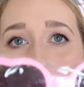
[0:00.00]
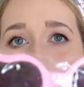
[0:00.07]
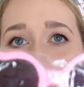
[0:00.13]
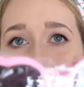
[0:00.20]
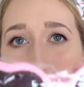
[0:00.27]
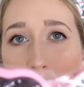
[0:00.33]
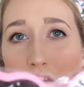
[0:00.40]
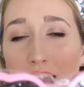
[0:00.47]

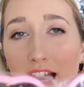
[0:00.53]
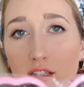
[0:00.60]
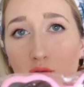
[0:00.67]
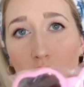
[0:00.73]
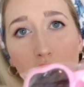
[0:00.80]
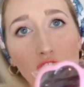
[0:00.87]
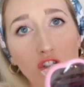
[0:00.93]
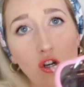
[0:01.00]
Uh, they're not as
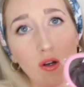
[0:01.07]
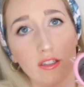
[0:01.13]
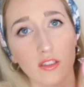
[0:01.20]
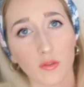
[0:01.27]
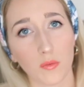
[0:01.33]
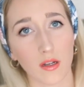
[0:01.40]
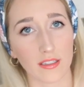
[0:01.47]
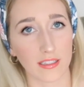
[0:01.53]
retro
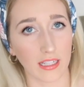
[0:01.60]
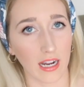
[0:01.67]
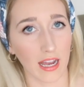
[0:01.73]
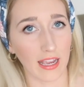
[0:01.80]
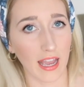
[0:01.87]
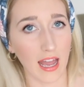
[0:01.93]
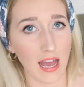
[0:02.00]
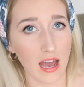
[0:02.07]
as the ones that
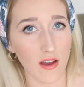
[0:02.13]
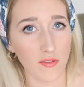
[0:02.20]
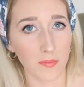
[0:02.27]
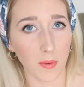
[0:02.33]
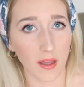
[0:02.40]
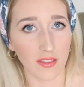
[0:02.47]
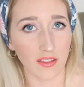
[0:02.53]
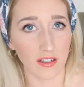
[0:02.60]
I
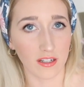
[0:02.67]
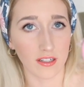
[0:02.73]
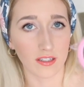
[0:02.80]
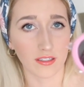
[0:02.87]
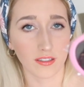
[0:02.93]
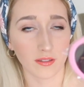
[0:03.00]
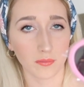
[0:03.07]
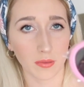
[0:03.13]
have, but
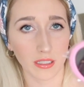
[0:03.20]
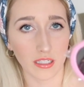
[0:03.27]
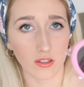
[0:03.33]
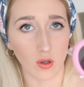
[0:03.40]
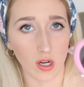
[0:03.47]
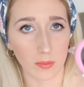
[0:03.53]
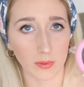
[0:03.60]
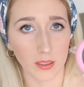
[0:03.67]
they're pretty
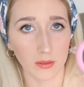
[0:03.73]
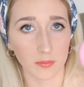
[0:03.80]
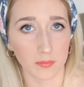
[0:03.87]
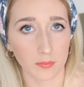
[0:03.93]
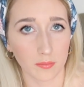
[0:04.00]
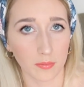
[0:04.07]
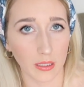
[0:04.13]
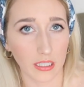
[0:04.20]
adorable,
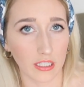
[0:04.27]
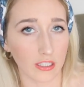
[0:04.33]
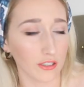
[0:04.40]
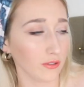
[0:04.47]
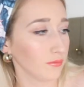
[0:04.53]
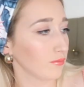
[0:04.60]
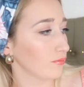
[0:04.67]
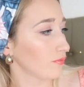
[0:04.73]
pretty
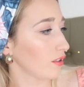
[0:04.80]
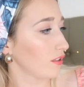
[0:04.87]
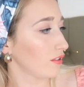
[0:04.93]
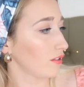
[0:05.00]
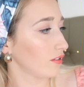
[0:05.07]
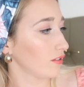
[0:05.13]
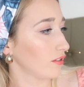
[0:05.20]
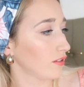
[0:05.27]
cute.
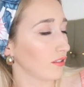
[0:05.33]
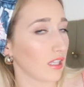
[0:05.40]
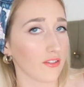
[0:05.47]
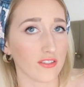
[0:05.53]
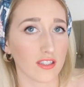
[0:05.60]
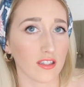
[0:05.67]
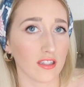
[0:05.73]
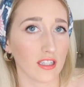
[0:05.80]

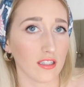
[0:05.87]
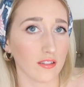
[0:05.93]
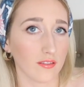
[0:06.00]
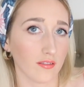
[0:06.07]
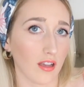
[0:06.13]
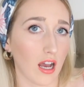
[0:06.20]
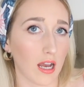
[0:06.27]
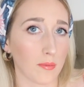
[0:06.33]
Love is in the
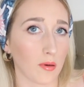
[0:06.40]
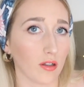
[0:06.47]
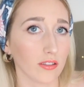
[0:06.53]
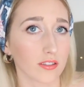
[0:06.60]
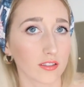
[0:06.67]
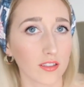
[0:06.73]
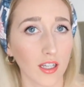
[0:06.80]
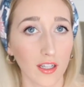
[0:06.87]

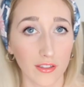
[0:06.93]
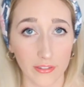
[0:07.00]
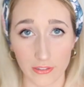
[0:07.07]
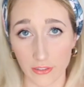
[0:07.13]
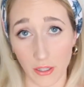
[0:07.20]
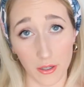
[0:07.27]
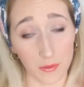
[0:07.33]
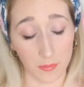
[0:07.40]
eyeballs,
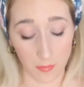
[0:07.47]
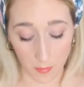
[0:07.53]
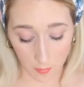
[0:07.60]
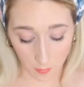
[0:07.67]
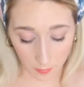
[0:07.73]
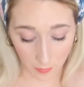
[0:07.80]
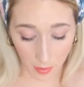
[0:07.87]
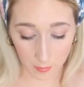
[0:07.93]
so
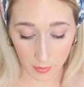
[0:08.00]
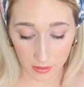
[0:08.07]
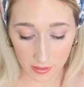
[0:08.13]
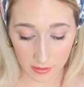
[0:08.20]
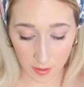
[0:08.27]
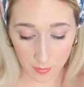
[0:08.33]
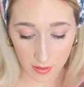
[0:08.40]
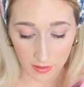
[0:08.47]
I'm
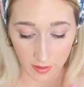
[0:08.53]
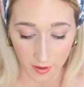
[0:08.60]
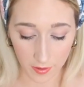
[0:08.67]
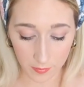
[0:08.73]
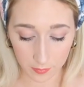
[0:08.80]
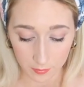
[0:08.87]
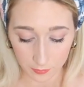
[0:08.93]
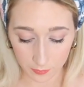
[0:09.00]
putting them in
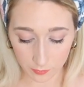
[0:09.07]
there.